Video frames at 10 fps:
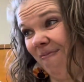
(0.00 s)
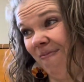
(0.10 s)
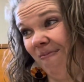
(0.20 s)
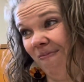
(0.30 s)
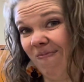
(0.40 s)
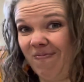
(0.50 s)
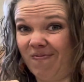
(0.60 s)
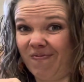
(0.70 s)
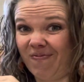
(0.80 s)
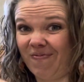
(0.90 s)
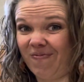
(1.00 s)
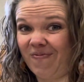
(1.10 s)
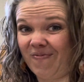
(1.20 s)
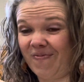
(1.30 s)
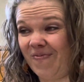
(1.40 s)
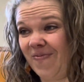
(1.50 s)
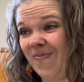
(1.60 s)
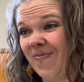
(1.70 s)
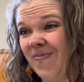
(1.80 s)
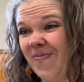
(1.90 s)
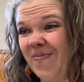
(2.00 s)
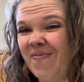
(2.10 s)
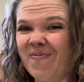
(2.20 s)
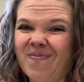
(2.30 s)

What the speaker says: Nobody speaks.